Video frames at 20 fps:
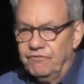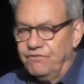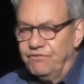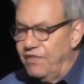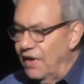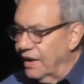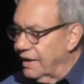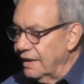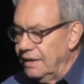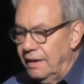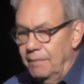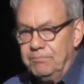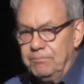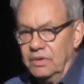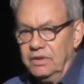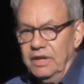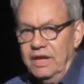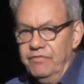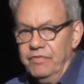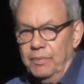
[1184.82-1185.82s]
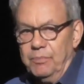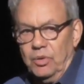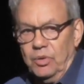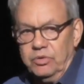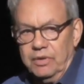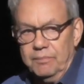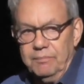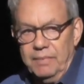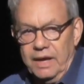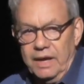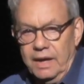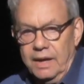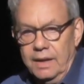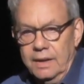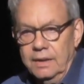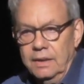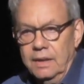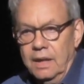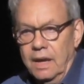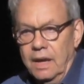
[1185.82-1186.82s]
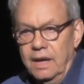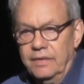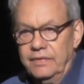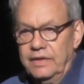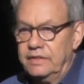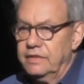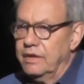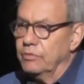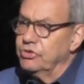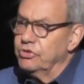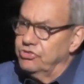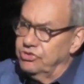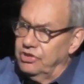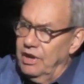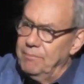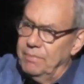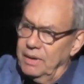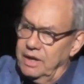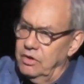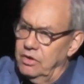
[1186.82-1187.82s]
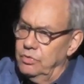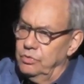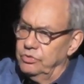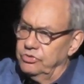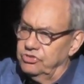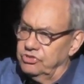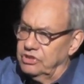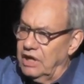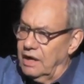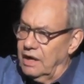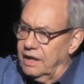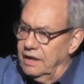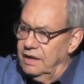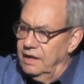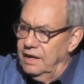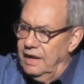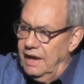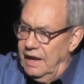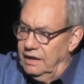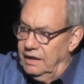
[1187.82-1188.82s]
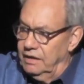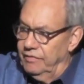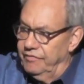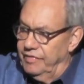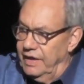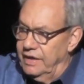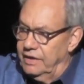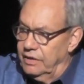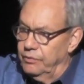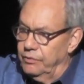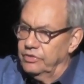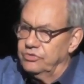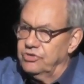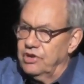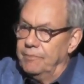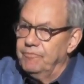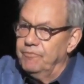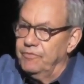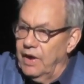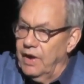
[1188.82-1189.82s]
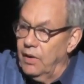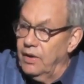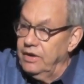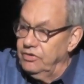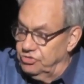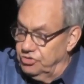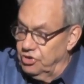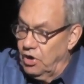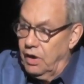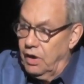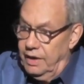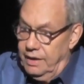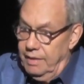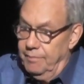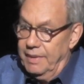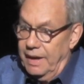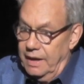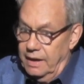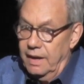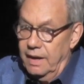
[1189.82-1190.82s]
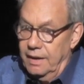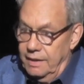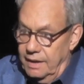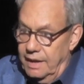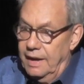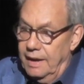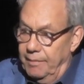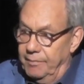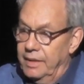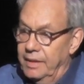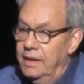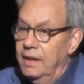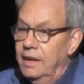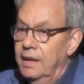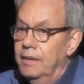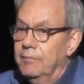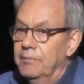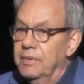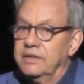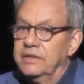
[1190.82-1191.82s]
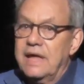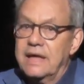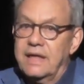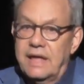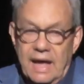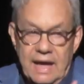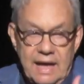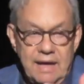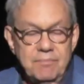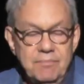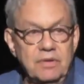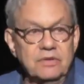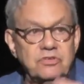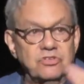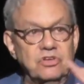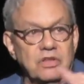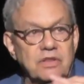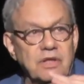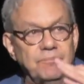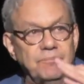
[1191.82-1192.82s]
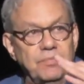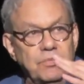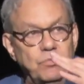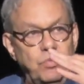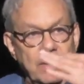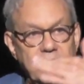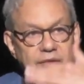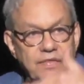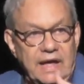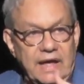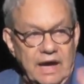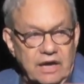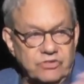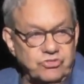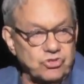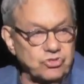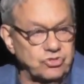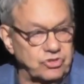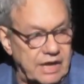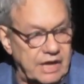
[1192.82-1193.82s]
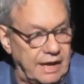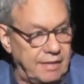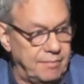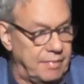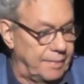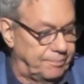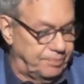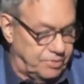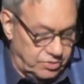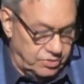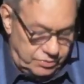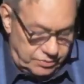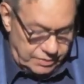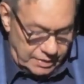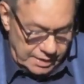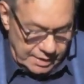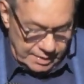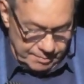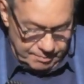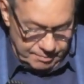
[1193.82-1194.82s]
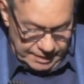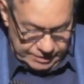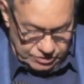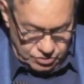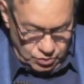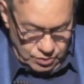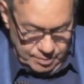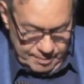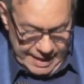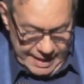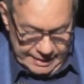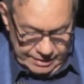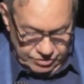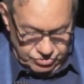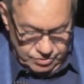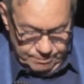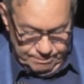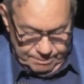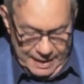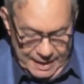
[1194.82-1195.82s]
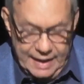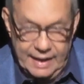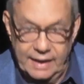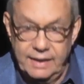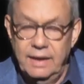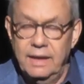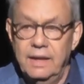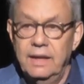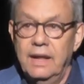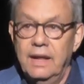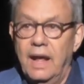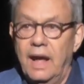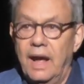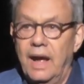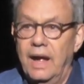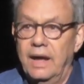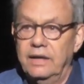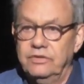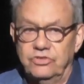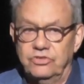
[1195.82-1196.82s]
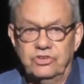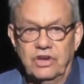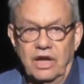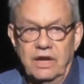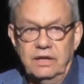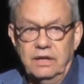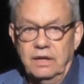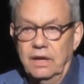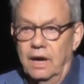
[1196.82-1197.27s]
fucking unbelievable to me. And then there was somebody who was stuck in an elevator, which I'm very sorry about. I am. But they came, so the, one of the ushers came up to my tour manager, Ben, and said,